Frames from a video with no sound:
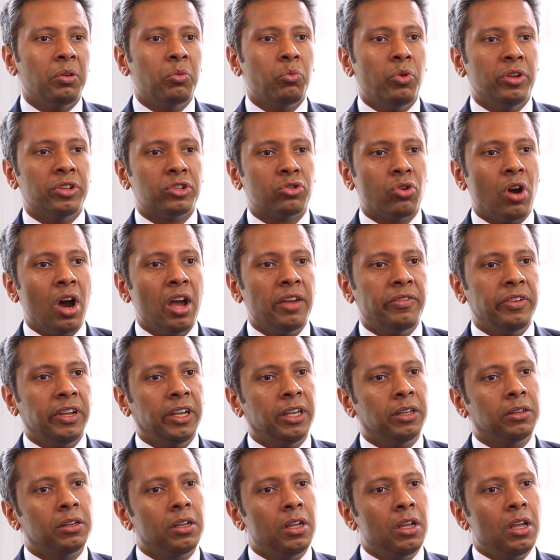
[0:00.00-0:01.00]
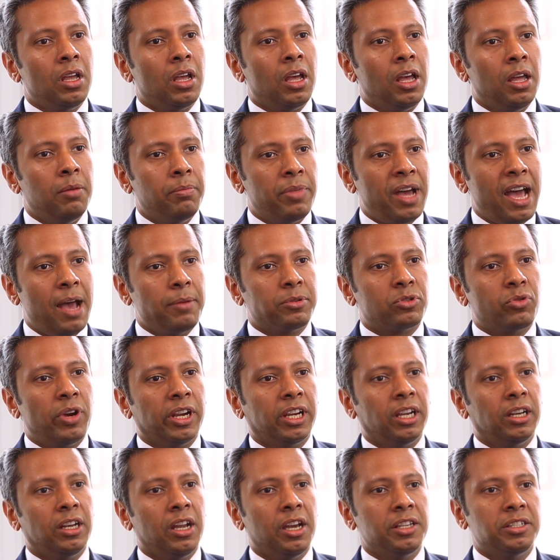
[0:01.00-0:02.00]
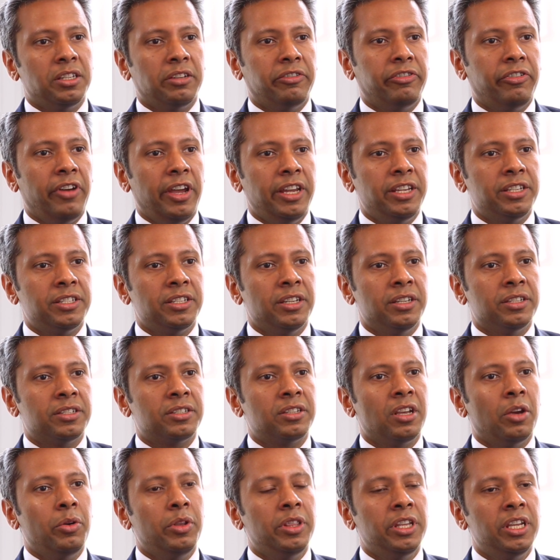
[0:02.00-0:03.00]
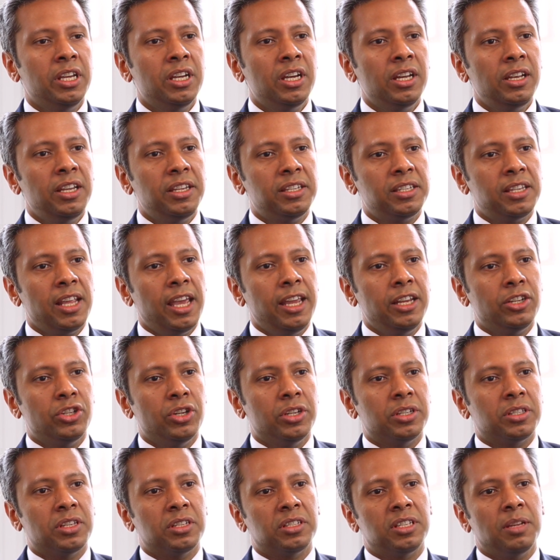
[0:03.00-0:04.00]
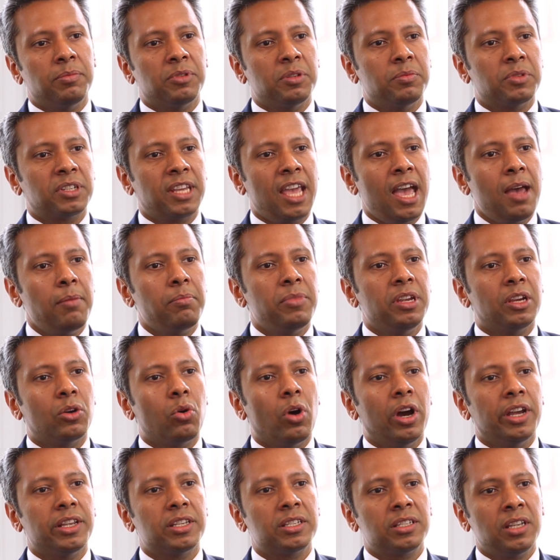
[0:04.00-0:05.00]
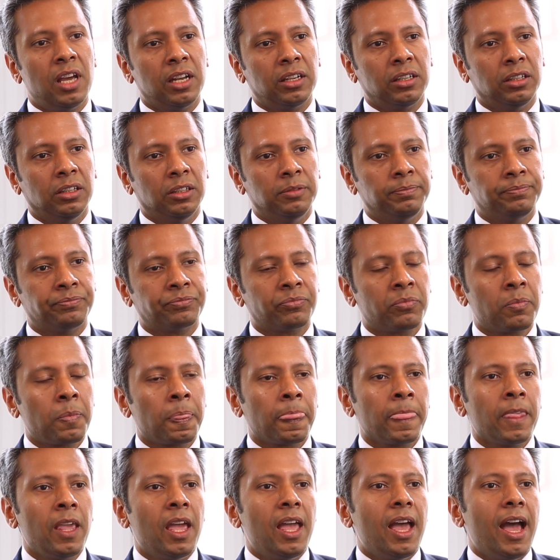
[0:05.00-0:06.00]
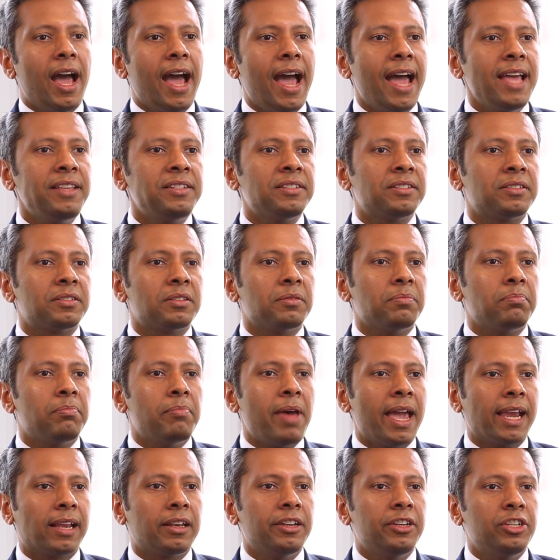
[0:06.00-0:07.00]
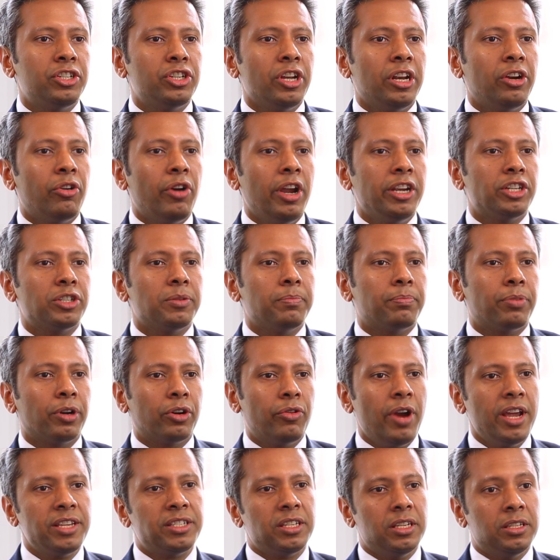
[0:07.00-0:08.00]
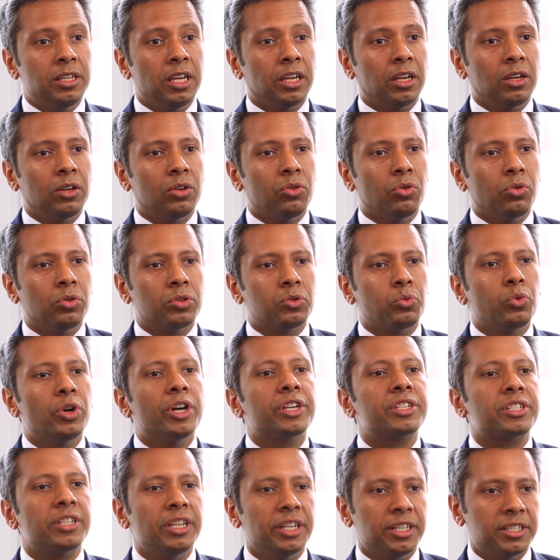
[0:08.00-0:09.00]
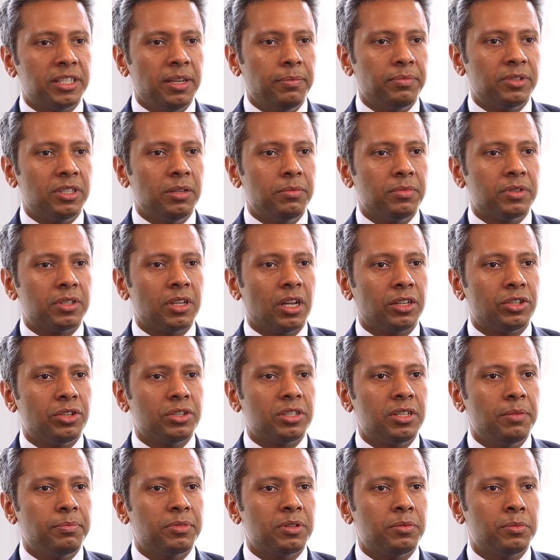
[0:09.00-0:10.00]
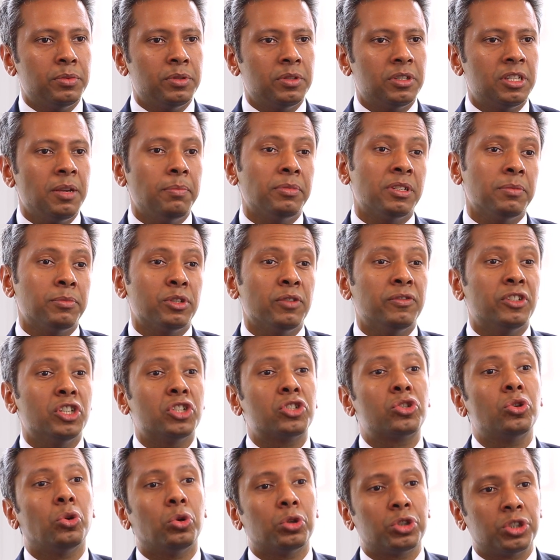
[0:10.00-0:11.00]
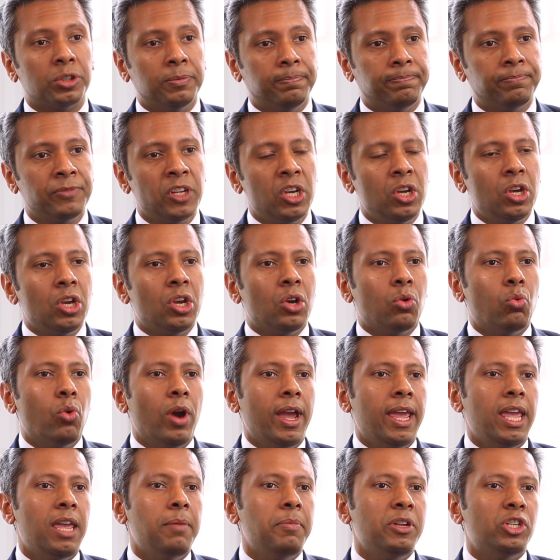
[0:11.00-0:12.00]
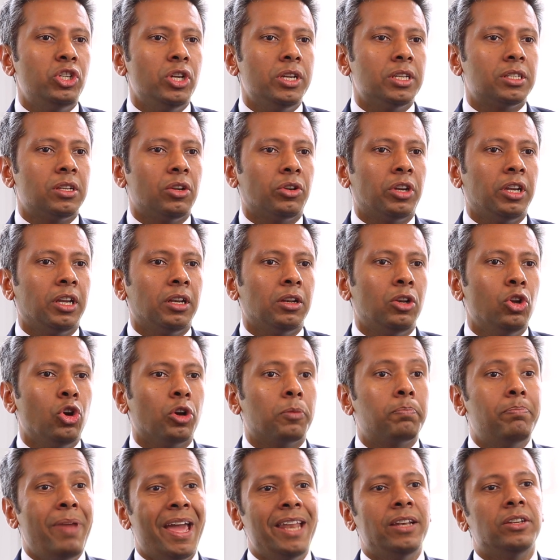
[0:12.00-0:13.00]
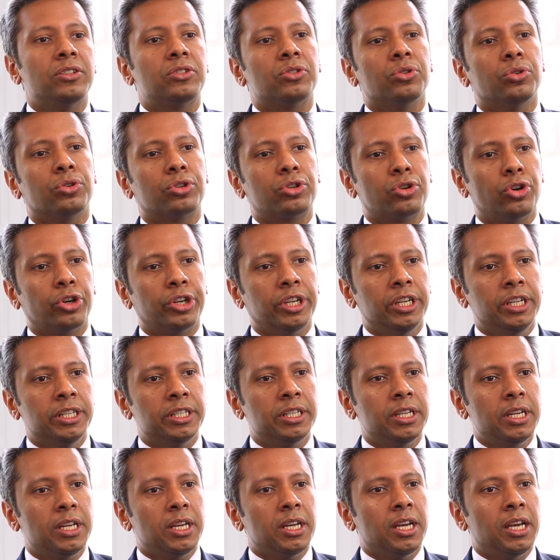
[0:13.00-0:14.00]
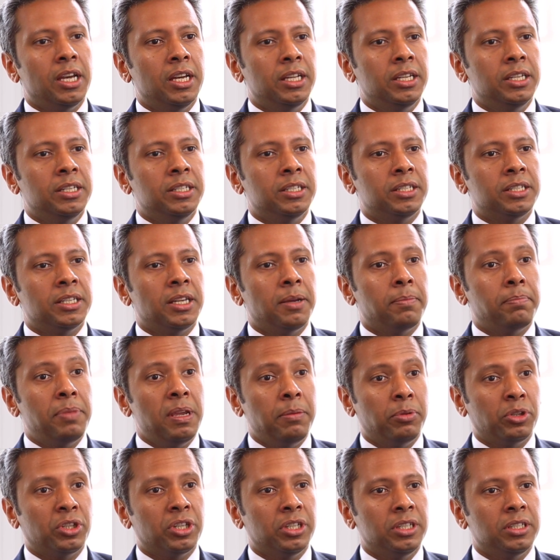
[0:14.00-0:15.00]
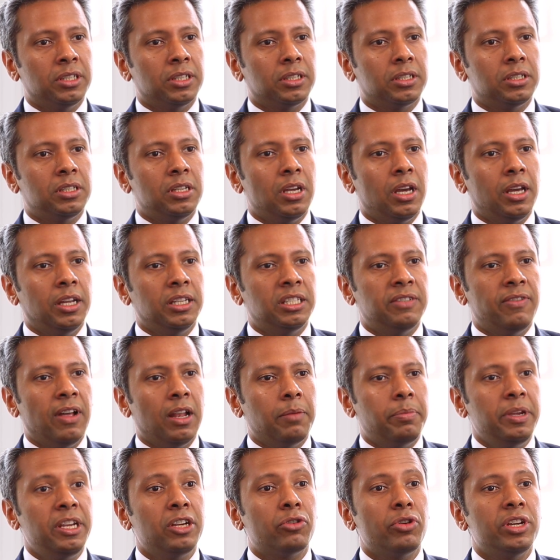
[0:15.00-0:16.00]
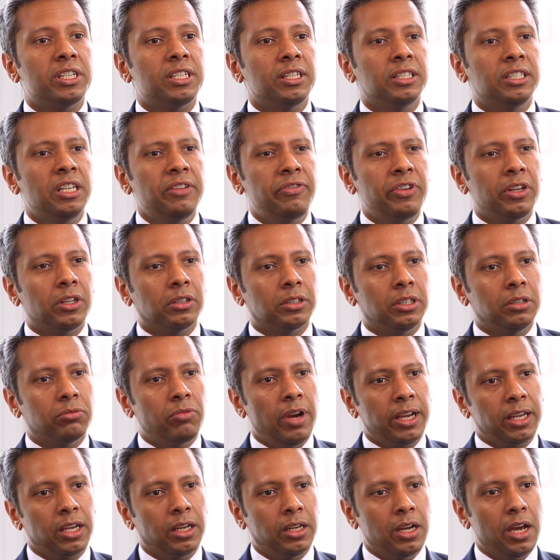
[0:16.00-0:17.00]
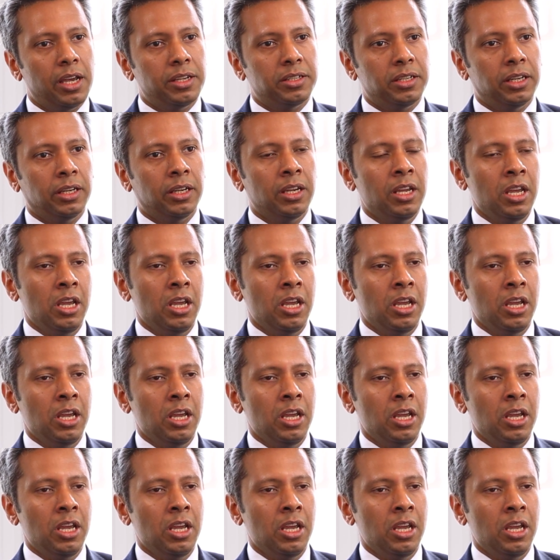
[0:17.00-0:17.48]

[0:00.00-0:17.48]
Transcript: with driving and perhaps recognizing faces. So in the early stages, the symptoms can be quite subtle. As macular degeneration progresses, it can cause worsening symptoms, such as symptoms of distortion, where images look bent or crooked, and people can develop increasing difficulty recognizing